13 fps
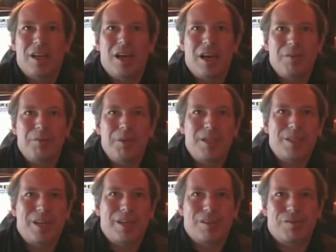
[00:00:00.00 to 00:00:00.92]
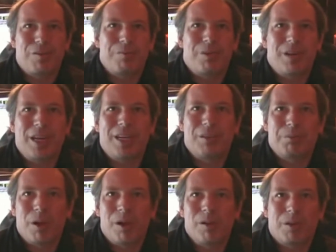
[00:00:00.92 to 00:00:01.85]
And we settled for playing
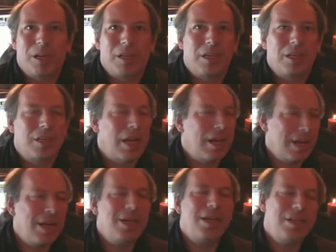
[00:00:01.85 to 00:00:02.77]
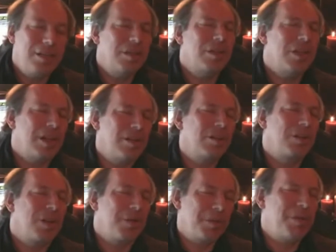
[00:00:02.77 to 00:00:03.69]
it boldly. And
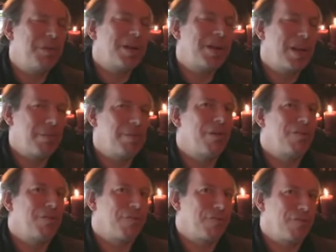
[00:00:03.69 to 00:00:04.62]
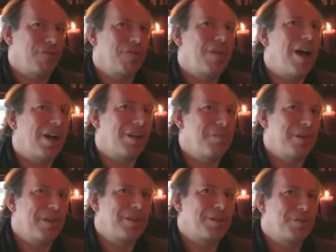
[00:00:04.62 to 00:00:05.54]
there were a couple of
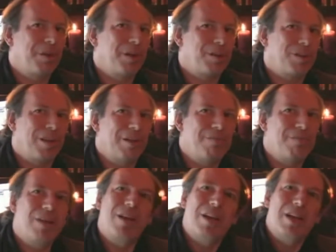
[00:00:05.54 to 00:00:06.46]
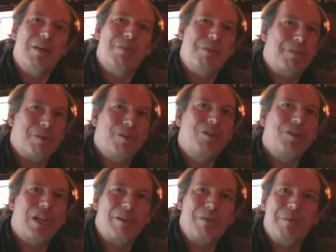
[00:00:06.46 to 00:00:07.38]
arguments with people who
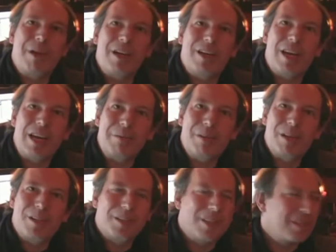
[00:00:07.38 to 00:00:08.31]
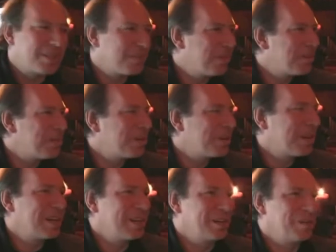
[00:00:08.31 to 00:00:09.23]
shall remain nameless and people who
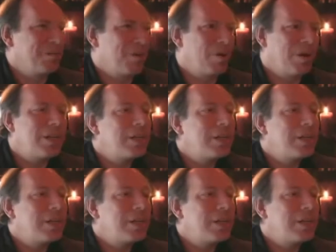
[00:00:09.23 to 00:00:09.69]
got a little worried.